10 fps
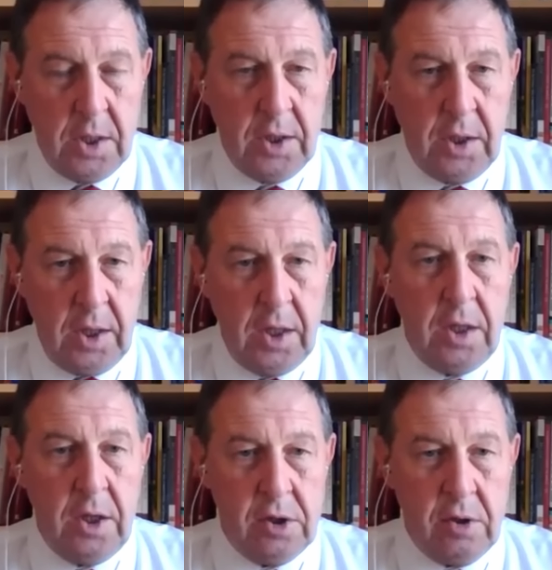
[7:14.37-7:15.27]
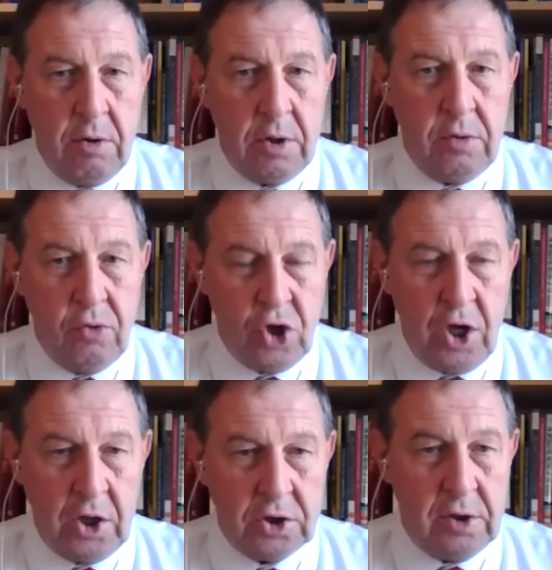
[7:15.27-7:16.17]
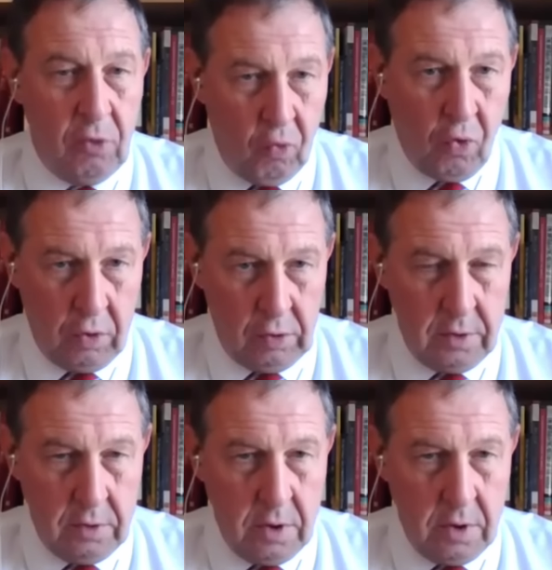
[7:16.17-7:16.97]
He is going to change the world.